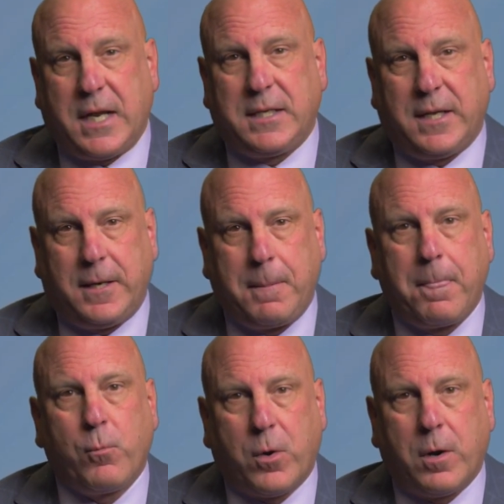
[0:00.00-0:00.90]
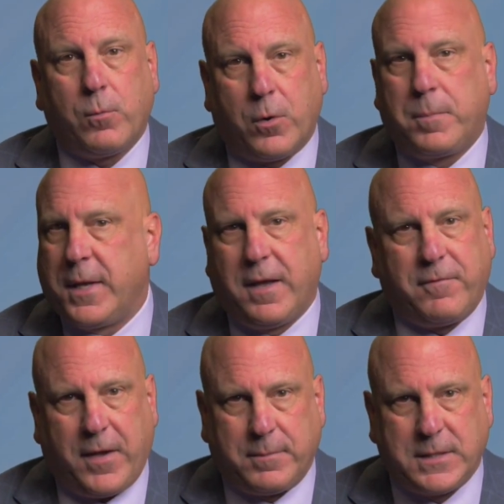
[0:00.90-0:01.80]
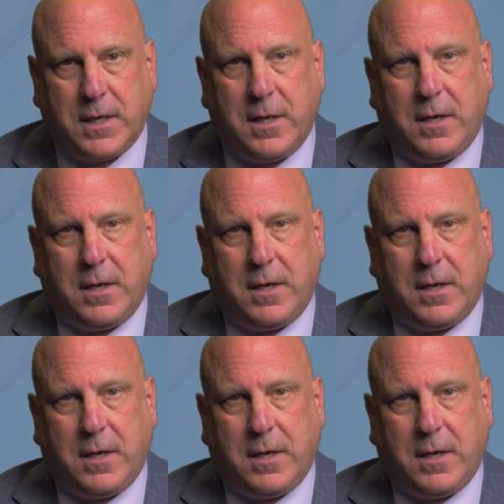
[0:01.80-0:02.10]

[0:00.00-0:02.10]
I did were PFMs.